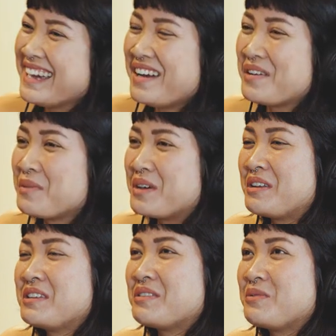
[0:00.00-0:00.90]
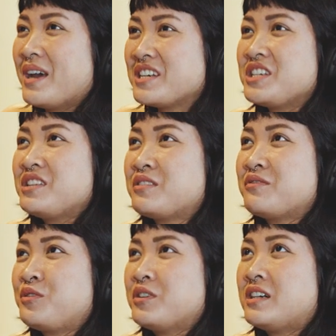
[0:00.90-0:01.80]
yeah, know, she we, is such a teacher. We actually
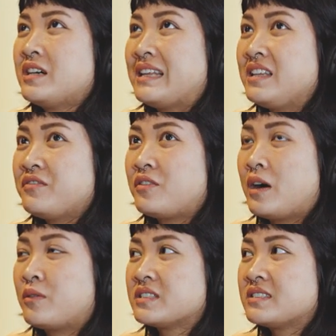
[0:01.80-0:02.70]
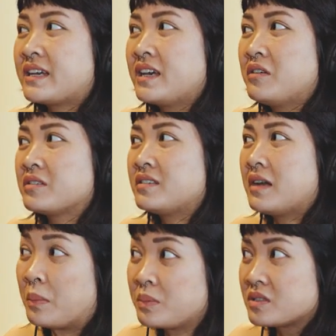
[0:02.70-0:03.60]
interviewed her, I think, for our second or
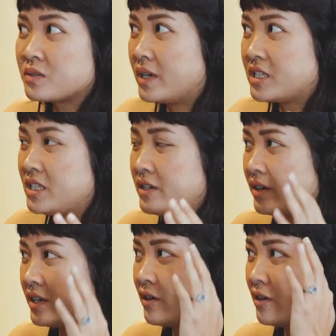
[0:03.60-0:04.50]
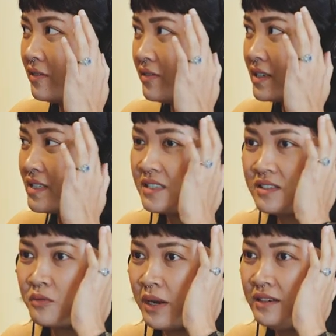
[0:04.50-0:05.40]
third episode, actually, already of uh,
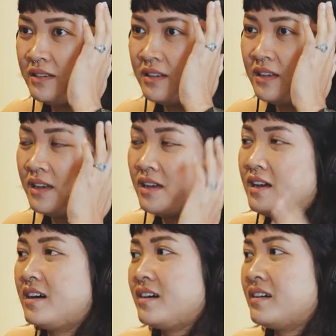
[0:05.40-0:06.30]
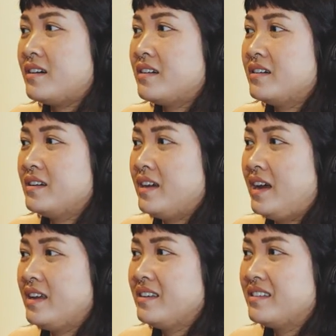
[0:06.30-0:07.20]
season one. Mm. Uh,
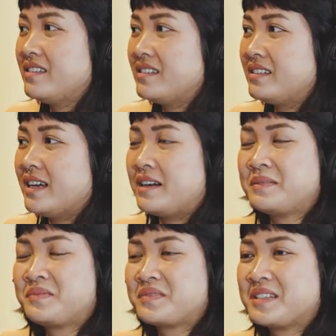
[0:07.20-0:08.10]
and yeah.